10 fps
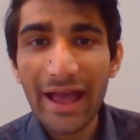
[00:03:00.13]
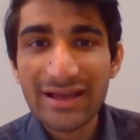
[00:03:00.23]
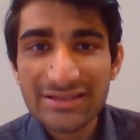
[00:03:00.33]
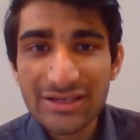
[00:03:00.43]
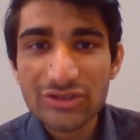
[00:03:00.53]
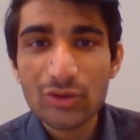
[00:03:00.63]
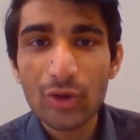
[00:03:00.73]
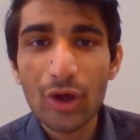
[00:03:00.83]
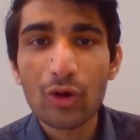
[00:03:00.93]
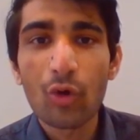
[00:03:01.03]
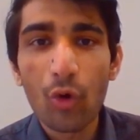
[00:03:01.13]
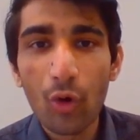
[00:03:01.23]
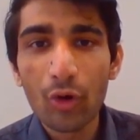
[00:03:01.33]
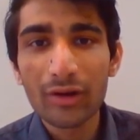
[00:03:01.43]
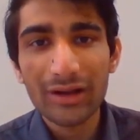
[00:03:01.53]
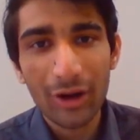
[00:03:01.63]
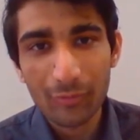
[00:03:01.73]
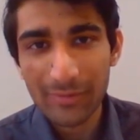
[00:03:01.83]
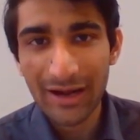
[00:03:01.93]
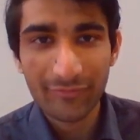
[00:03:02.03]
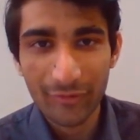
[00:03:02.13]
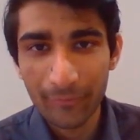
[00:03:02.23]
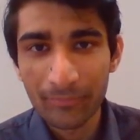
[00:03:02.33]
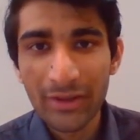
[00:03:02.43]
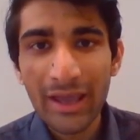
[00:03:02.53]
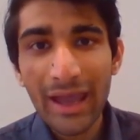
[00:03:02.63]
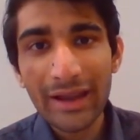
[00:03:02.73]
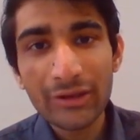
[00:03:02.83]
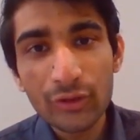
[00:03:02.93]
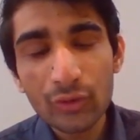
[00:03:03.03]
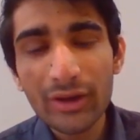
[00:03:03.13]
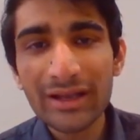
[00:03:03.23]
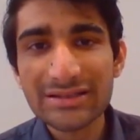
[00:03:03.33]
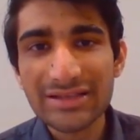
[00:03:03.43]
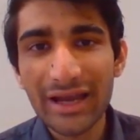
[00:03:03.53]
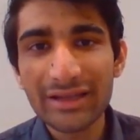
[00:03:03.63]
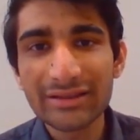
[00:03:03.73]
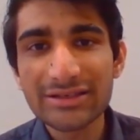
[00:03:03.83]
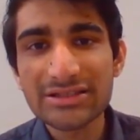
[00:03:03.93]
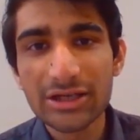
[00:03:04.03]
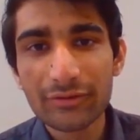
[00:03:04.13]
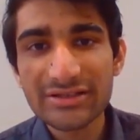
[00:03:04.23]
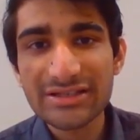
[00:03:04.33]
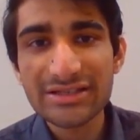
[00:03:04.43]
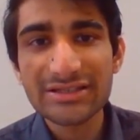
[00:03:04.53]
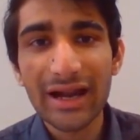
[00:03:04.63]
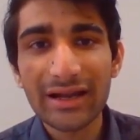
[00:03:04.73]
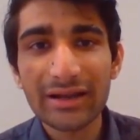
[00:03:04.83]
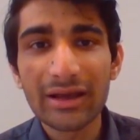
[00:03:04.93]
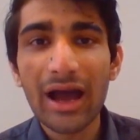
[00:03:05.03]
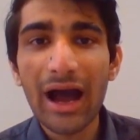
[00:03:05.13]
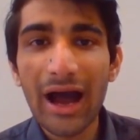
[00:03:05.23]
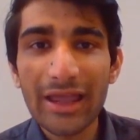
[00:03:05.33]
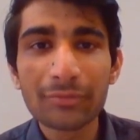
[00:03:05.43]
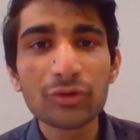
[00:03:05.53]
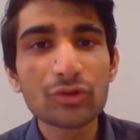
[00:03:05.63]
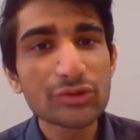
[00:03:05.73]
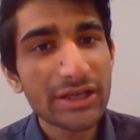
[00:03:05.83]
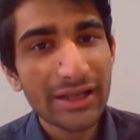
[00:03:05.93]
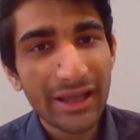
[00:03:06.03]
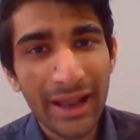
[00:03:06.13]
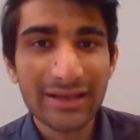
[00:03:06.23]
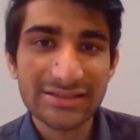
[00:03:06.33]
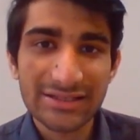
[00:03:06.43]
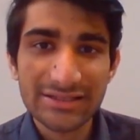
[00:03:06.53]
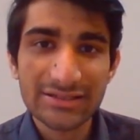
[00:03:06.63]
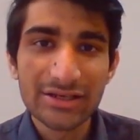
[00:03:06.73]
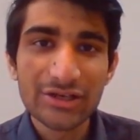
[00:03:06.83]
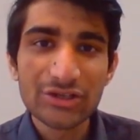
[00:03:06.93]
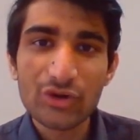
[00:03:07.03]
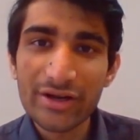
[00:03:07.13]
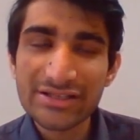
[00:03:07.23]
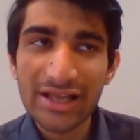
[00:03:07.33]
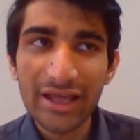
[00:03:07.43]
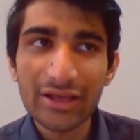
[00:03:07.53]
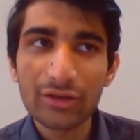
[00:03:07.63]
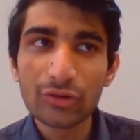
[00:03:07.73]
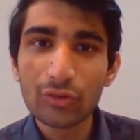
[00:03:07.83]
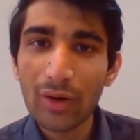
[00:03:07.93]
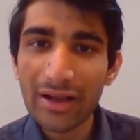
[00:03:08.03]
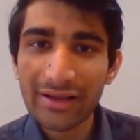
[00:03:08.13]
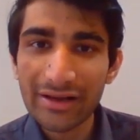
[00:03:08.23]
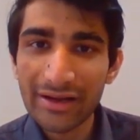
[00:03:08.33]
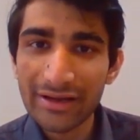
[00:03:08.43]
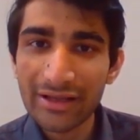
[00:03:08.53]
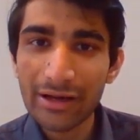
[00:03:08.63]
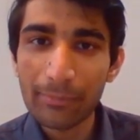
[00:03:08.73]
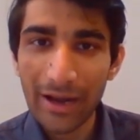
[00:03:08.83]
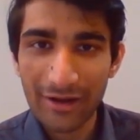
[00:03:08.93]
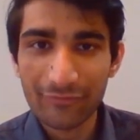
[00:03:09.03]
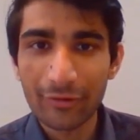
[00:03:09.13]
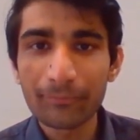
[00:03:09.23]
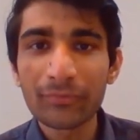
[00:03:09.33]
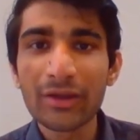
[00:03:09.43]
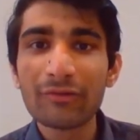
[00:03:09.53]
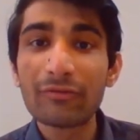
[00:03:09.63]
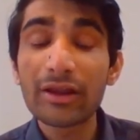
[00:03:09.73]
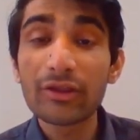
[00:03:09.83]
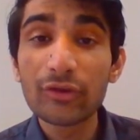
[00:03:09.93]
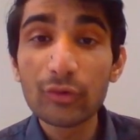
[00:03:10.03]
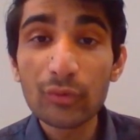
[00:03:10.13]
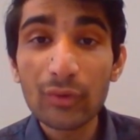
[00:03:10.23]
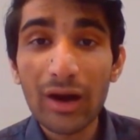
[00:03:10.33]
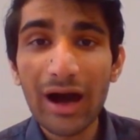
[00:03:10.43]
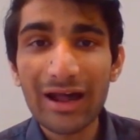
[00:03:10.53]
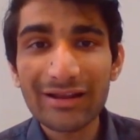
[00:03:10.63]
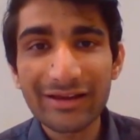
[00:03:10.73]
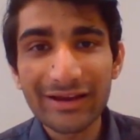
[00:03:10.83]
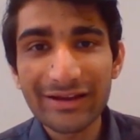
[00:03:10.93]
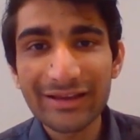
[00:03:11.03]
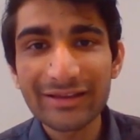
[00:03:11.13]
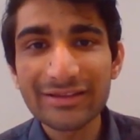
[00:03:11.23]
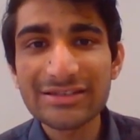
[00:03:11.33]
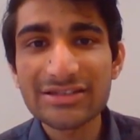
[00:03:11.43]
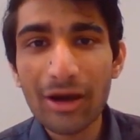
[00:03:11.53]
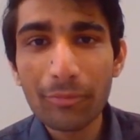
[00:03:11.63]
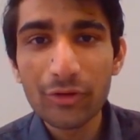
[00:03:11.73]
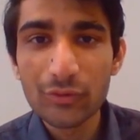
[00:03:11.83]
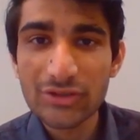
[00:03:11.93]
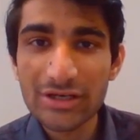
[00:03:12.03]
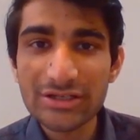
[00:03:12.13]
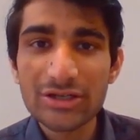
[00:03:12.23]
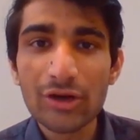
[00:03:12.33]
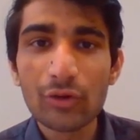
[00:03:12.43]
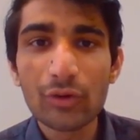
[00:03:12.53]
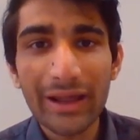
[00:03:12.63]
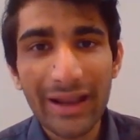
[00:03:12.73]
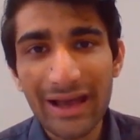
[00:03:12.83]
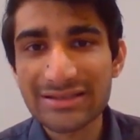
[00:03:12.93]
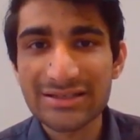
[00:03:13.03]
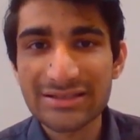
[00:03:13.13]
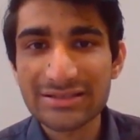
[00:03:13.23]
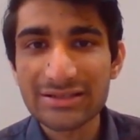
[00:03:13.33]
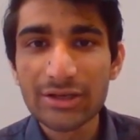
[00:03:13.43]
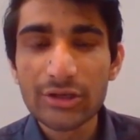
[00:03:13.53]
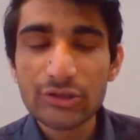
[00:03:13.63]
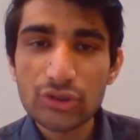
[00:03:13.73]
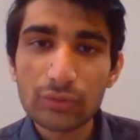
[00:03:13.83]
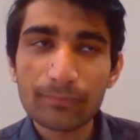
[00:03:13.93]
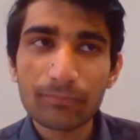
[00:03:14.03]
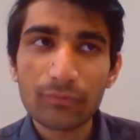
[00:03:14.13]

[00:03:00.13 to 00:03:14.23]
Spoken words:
access to your whole cloud platform, and you can assign the services that IAM user can access. So it's like you are creating a platform where you are creating the sub users who can access. So